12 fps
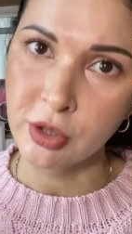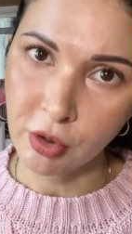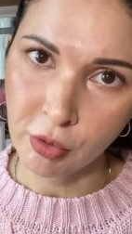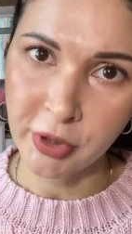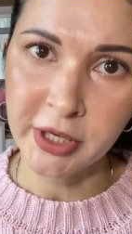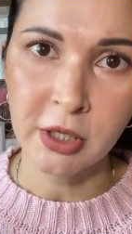
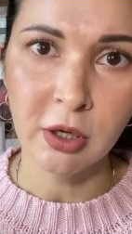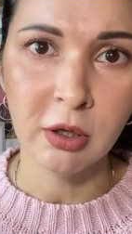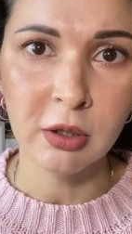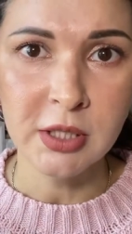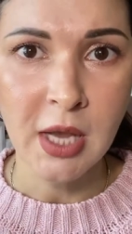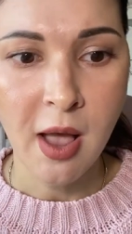
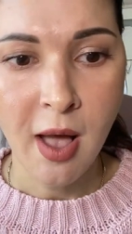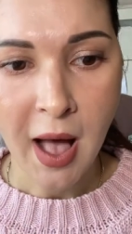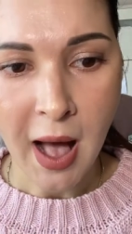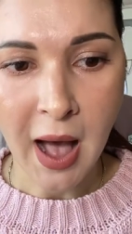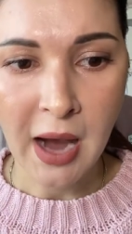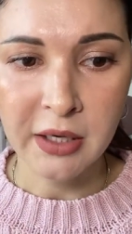wrinkles,
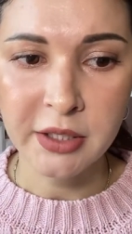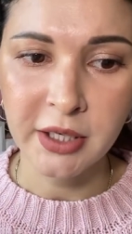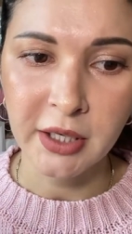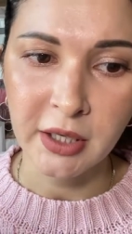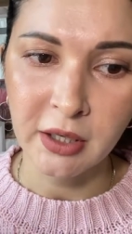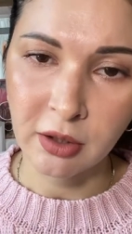
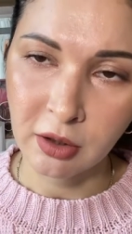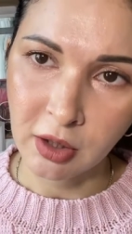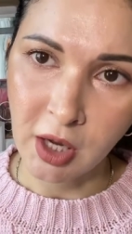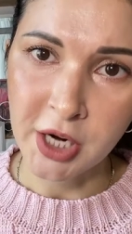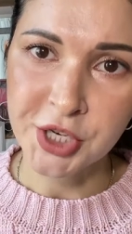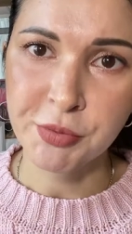acne,
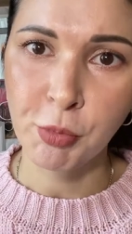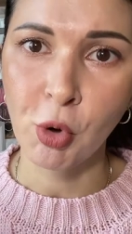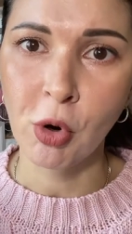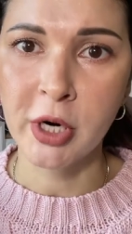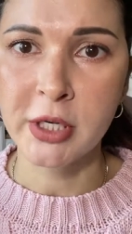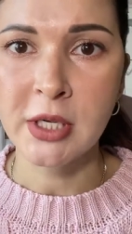large
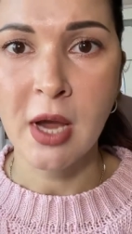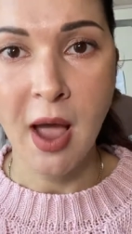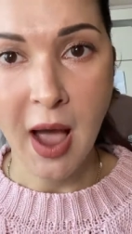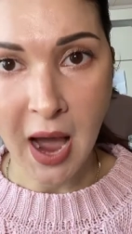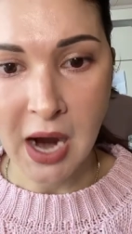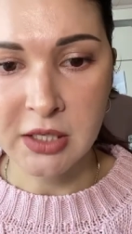pores,
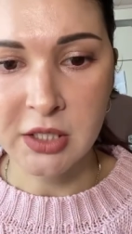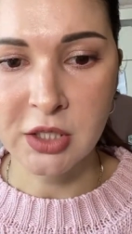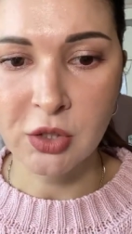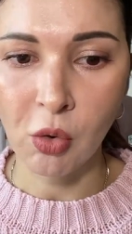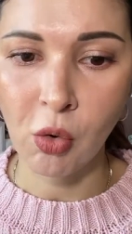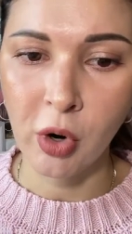
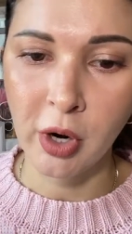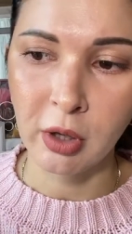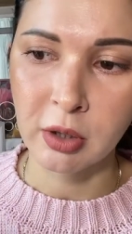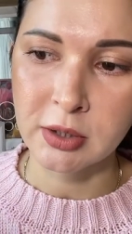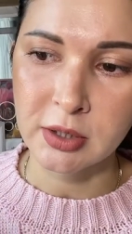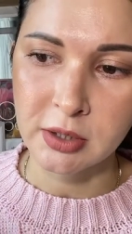excess oil,